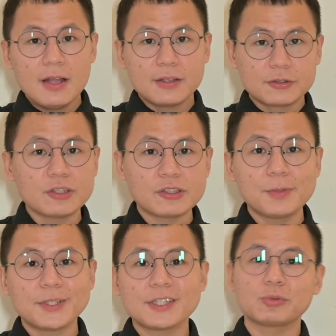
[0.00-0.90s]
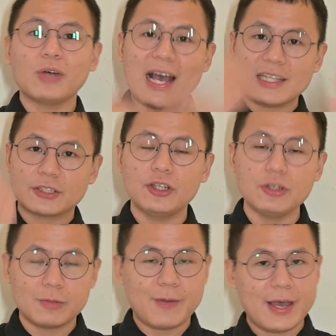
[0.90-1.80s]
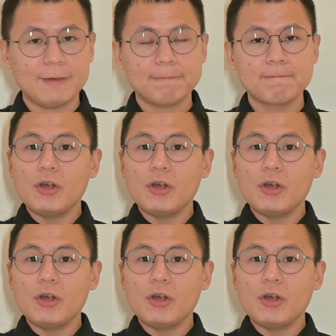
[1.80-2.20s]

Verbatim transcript: the distributors will ask you to pay.